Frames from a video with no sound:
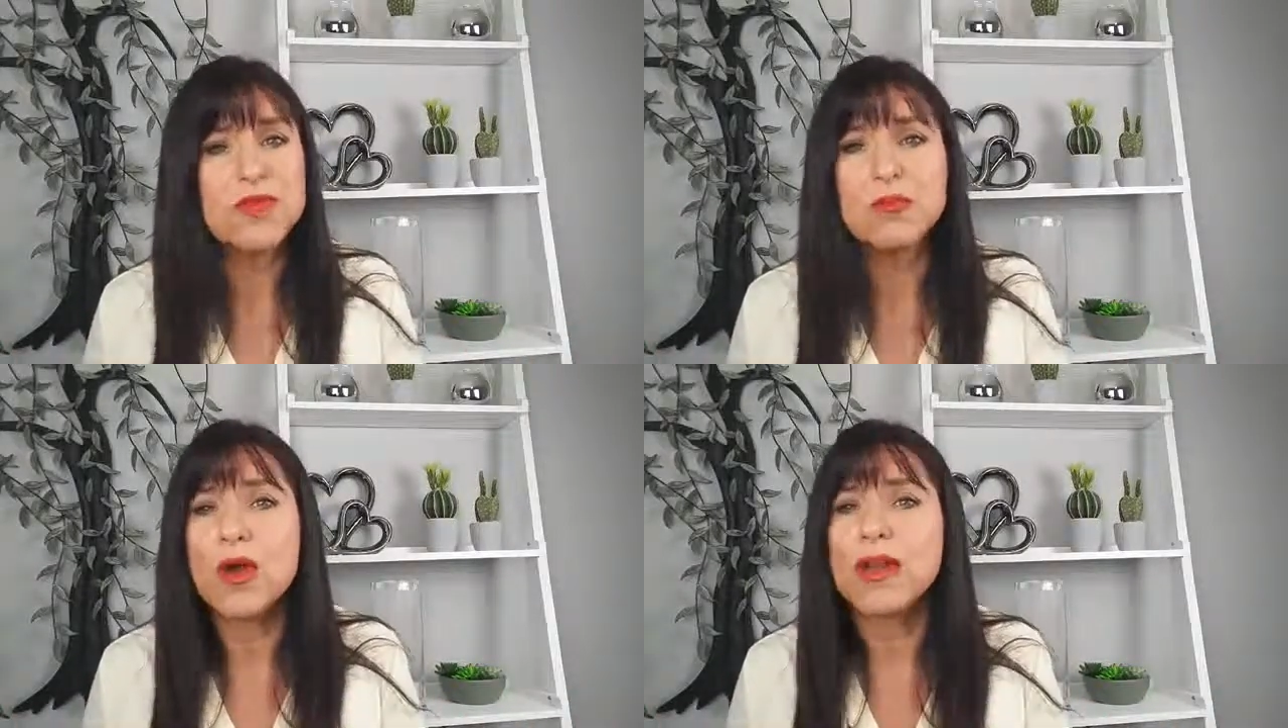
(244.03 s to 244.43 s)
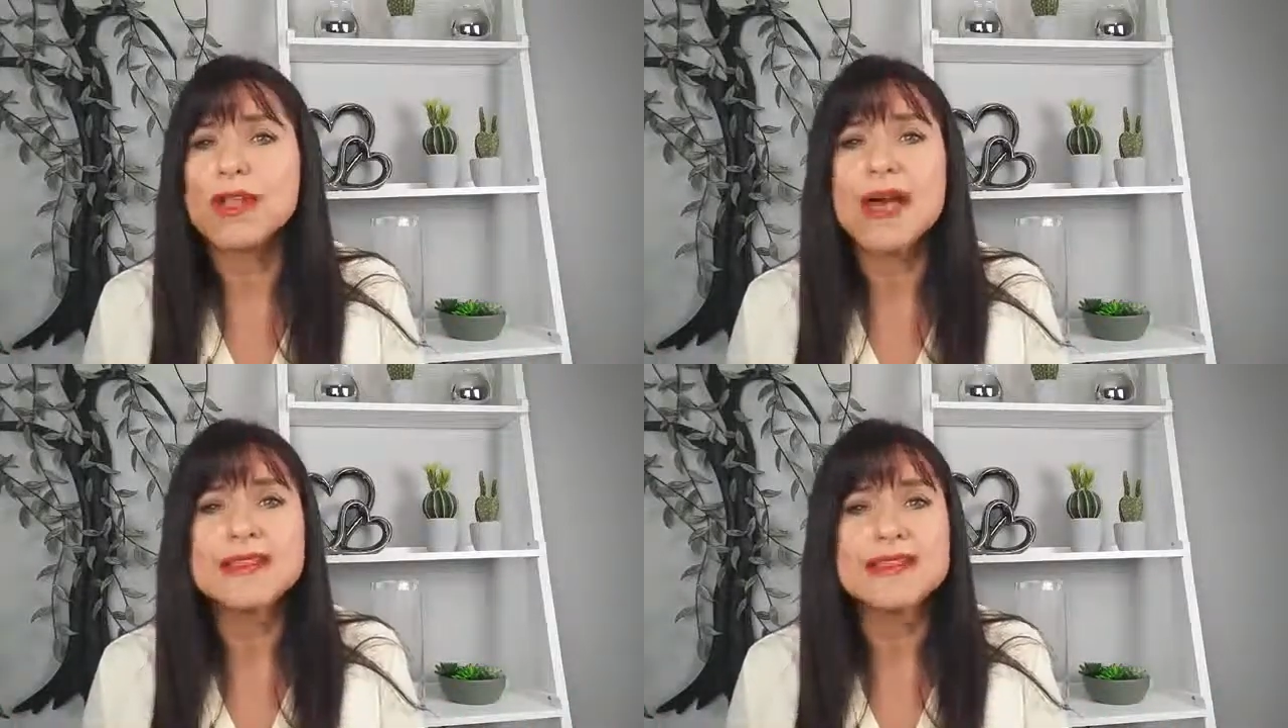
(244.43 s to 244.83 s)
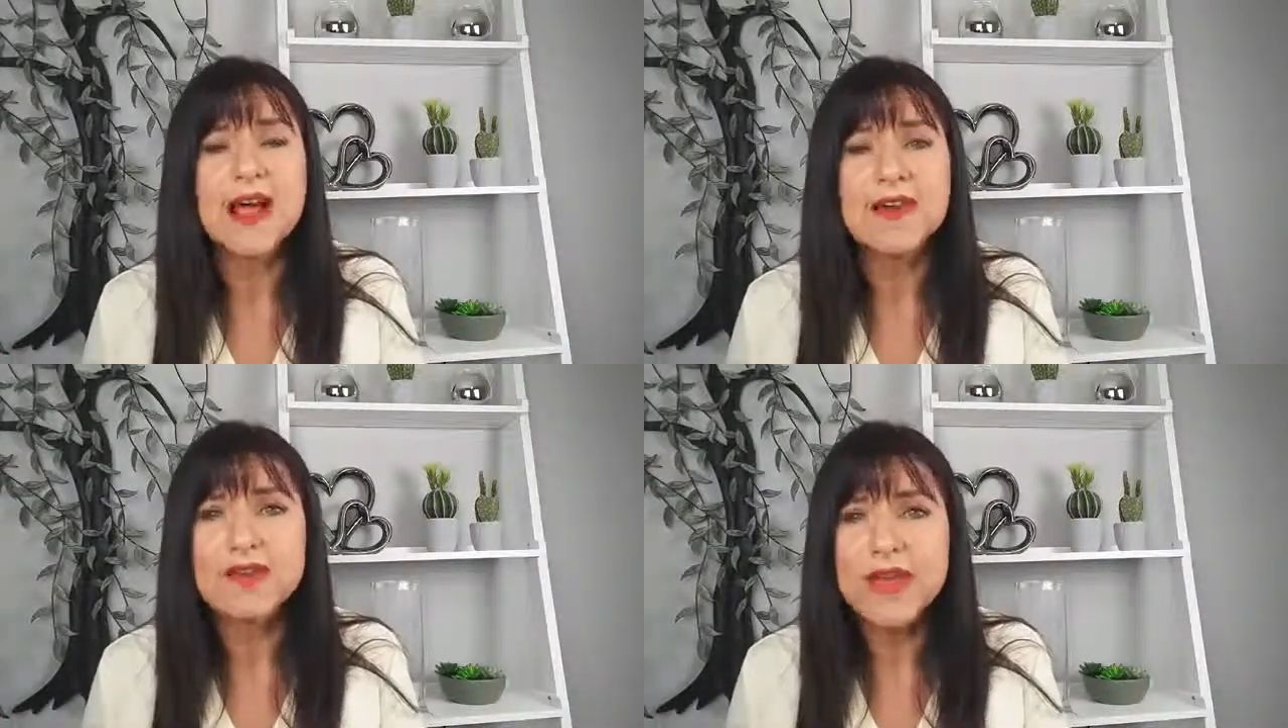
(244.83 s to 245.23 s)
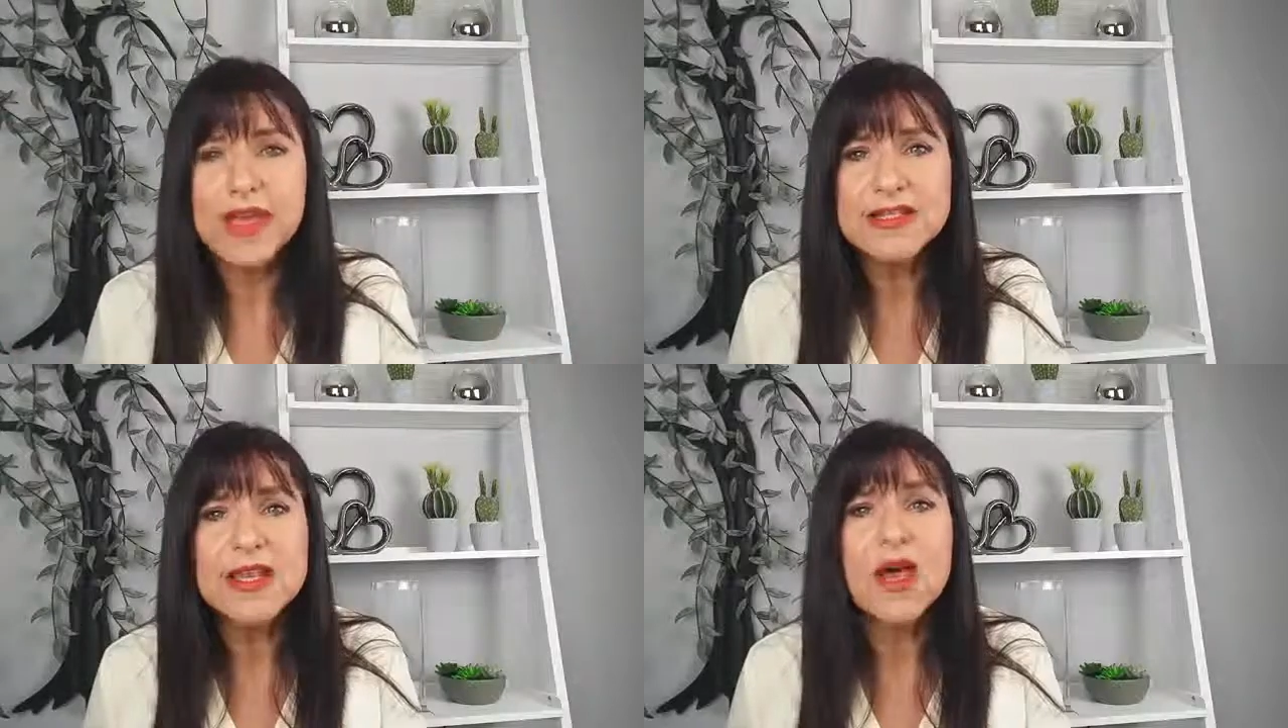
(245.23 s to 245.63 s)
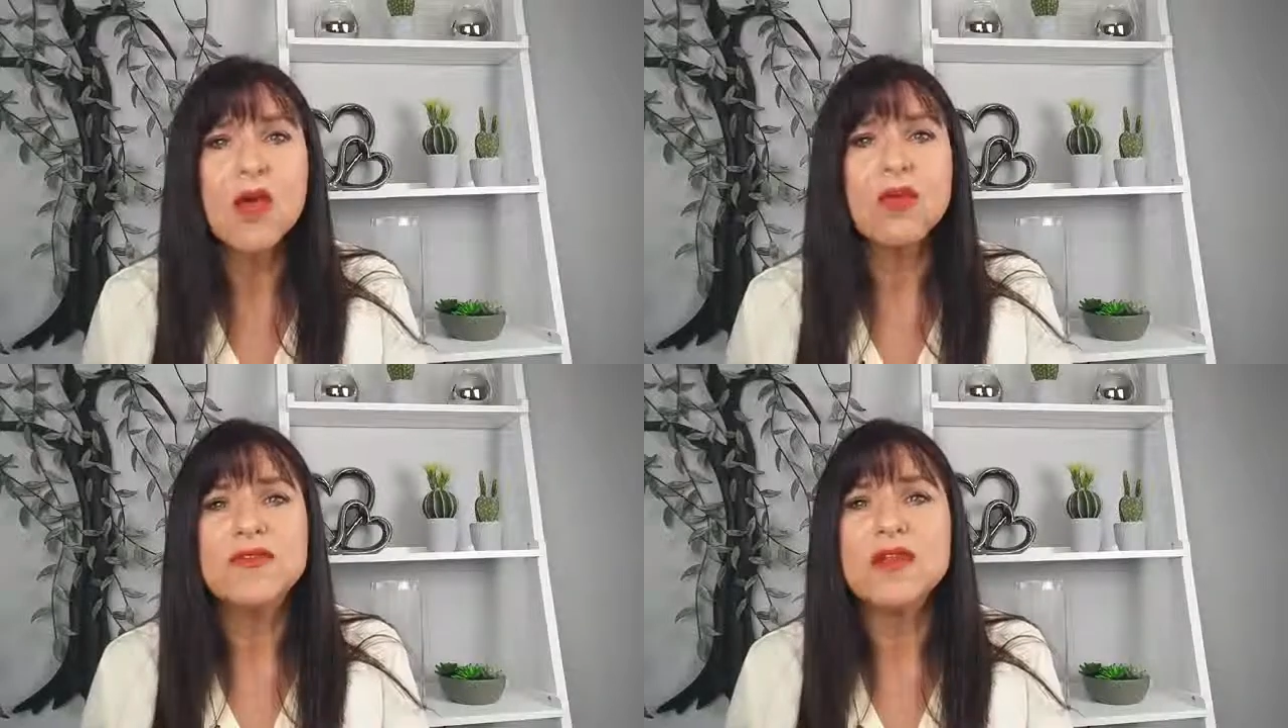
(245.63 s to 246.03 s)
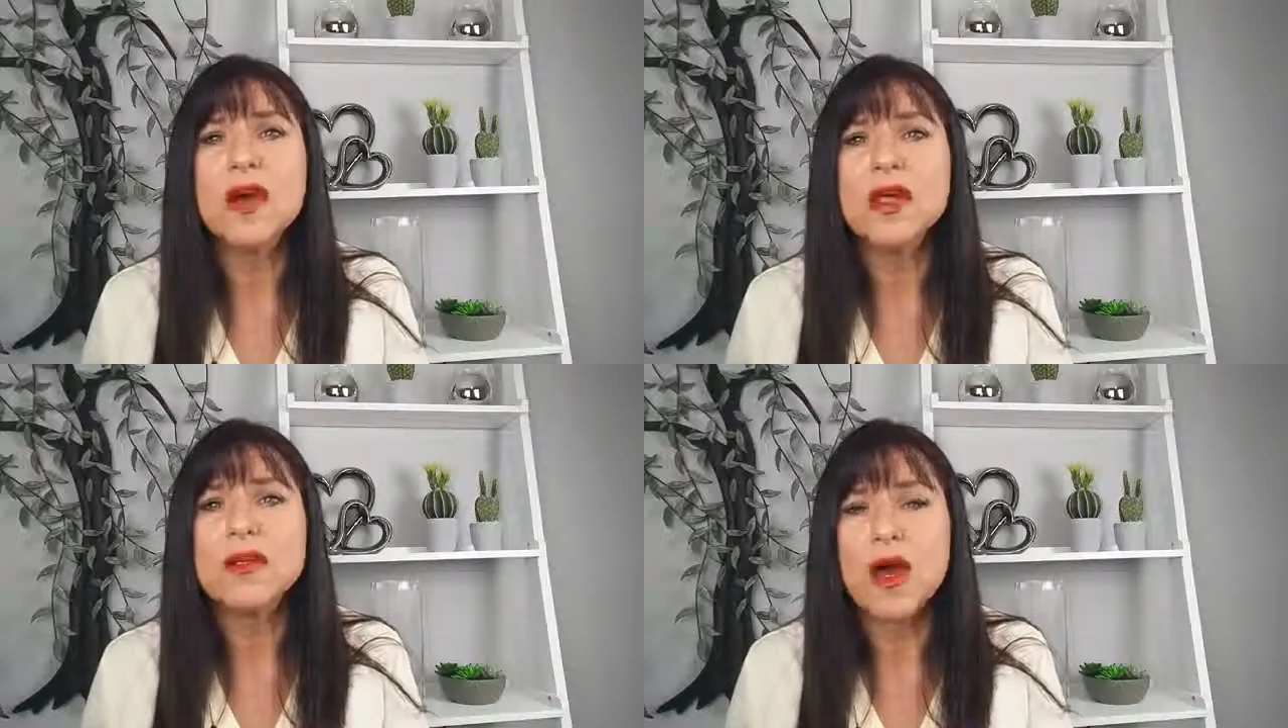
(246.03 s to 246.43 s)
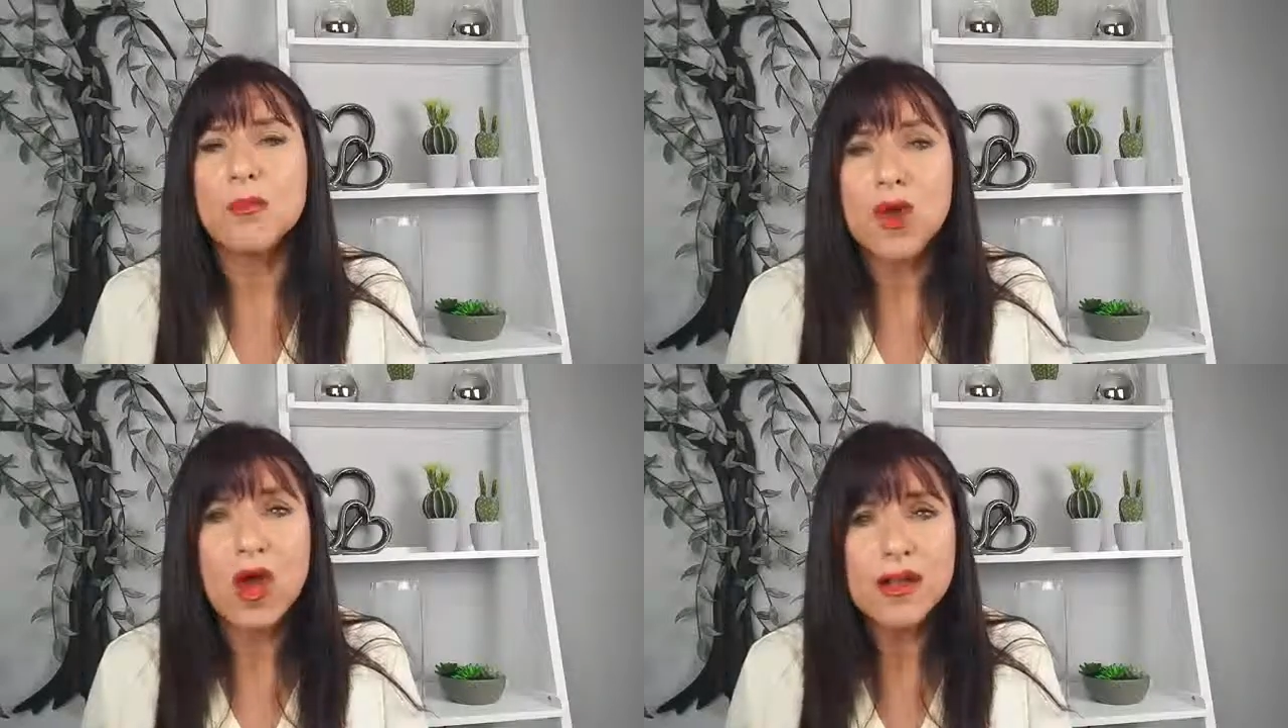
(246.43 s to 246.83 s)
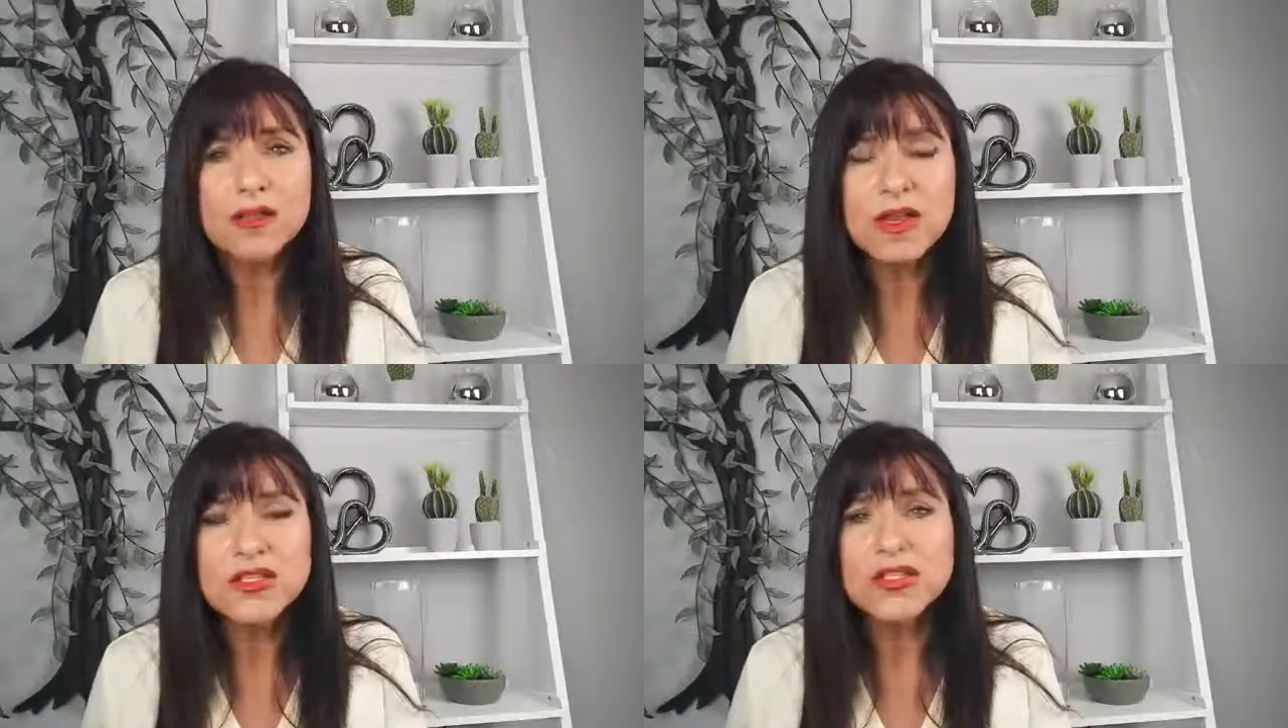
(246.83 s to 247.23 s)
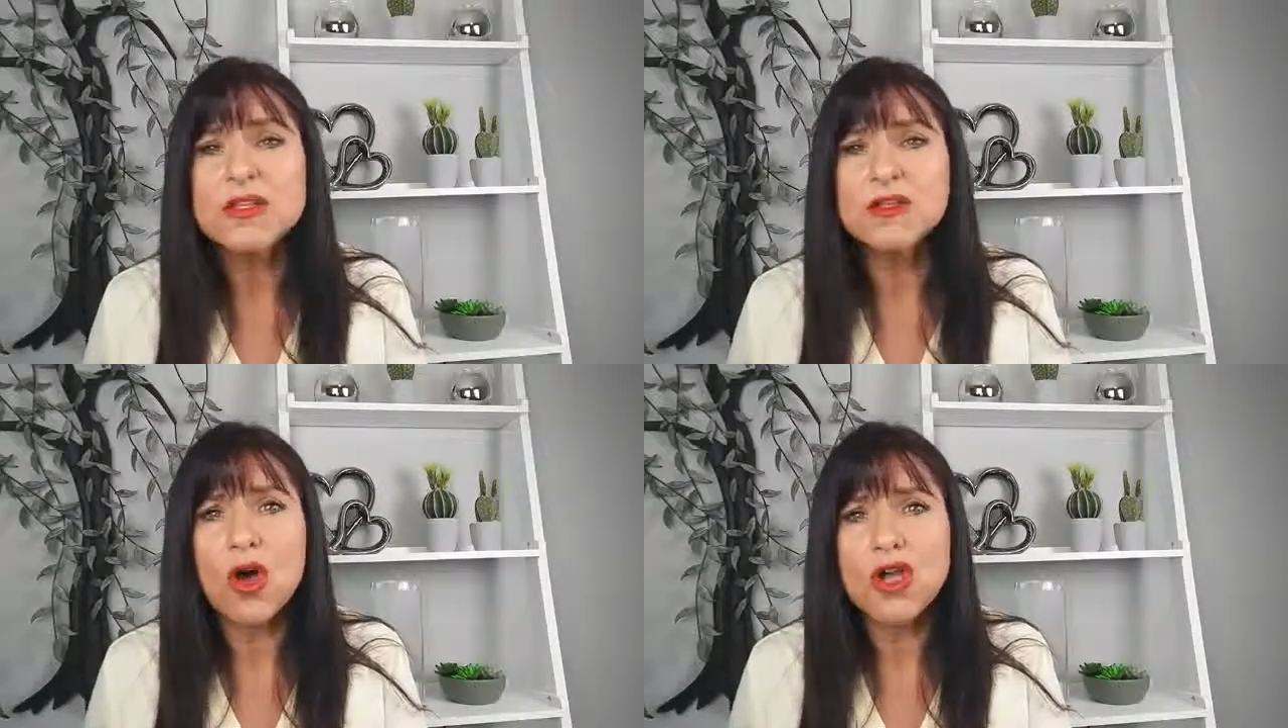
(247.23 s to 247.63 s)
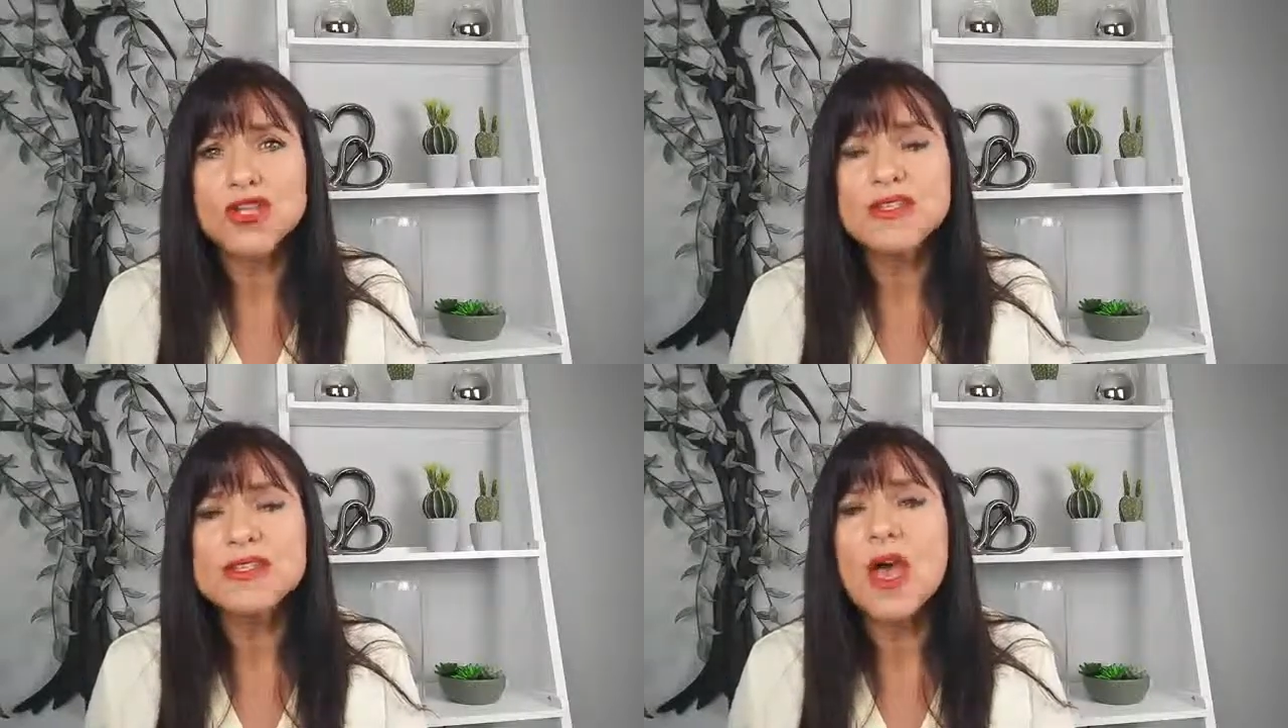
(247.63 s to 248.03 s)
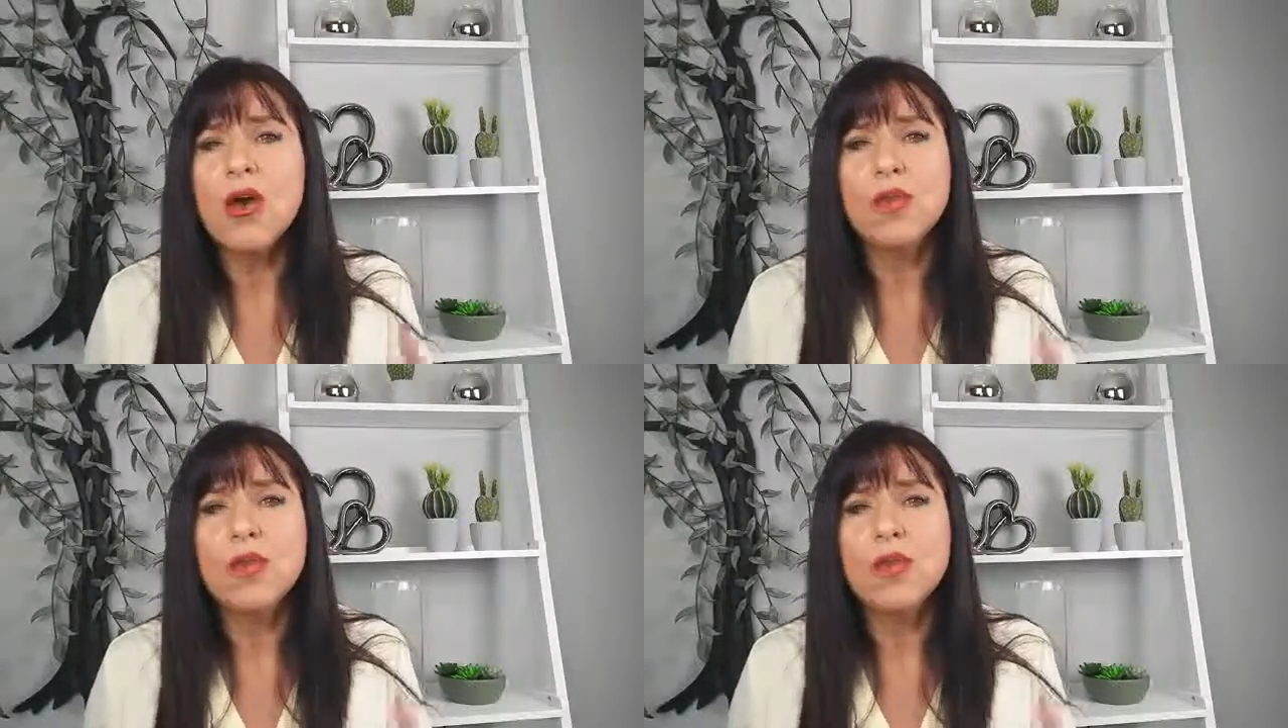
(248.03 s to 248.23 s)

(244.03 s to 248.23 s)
We've broadcast live events, we've done product launches,